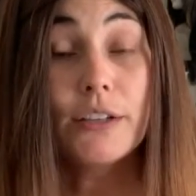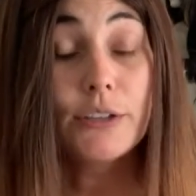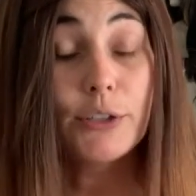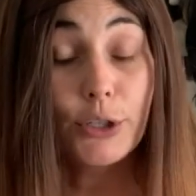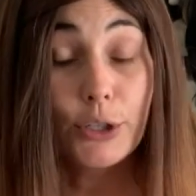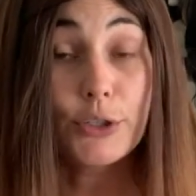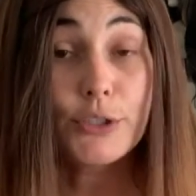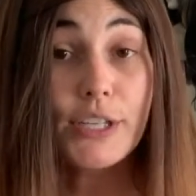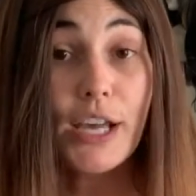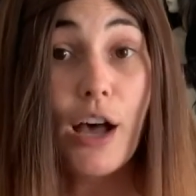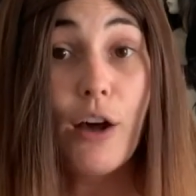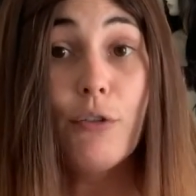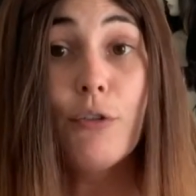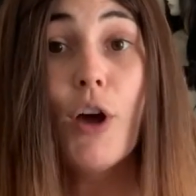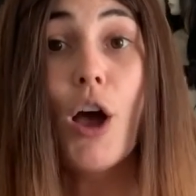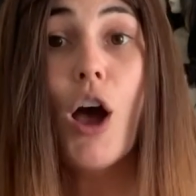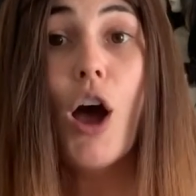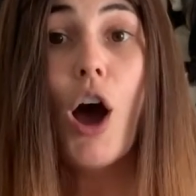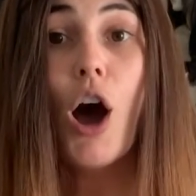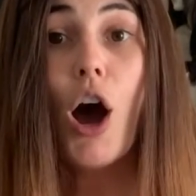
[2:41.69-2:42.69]
yourself
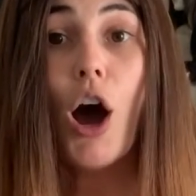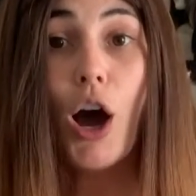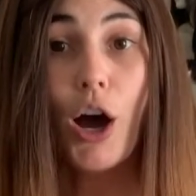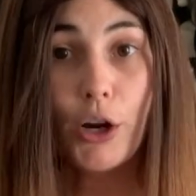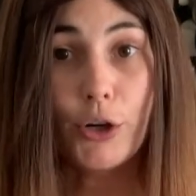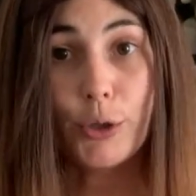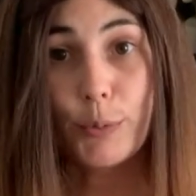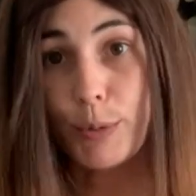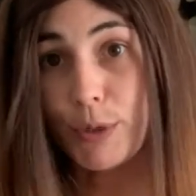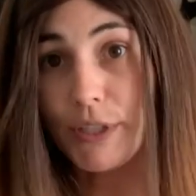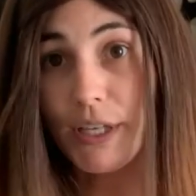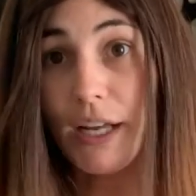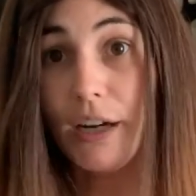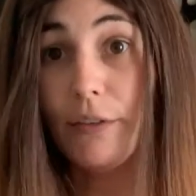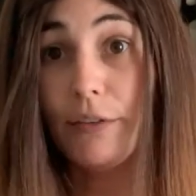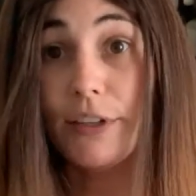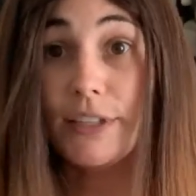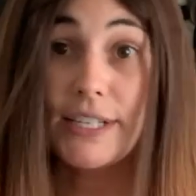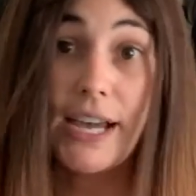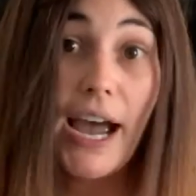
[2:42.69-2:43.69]
100%
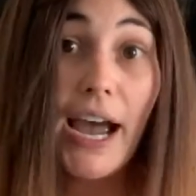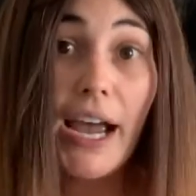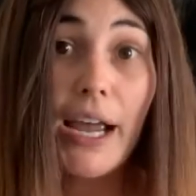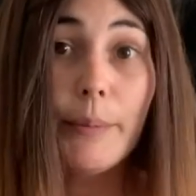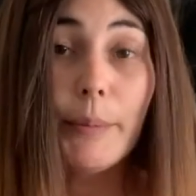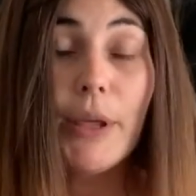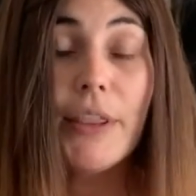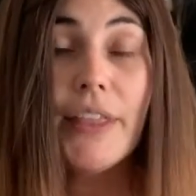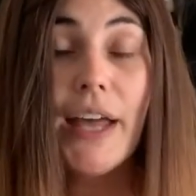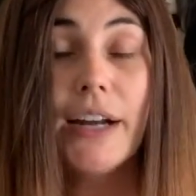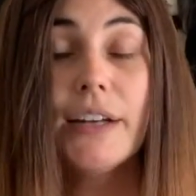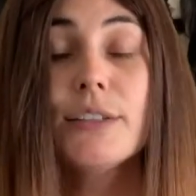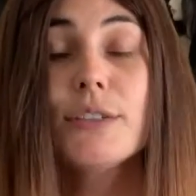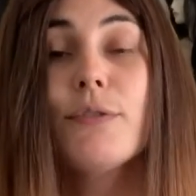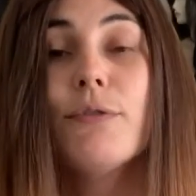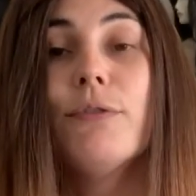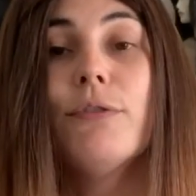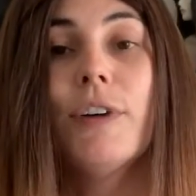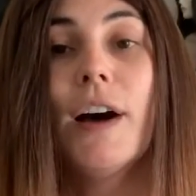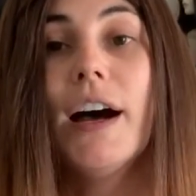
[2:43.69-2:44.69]
of the time, and that is
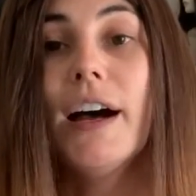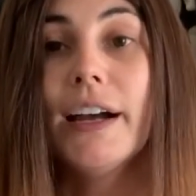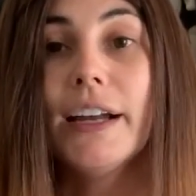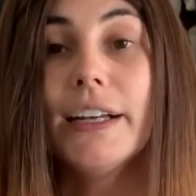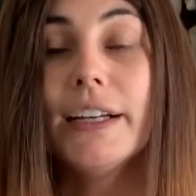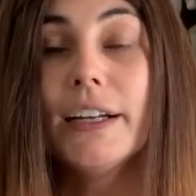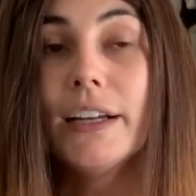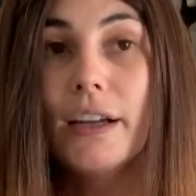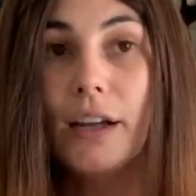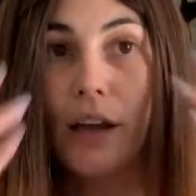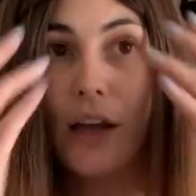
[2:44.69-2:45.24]
fine.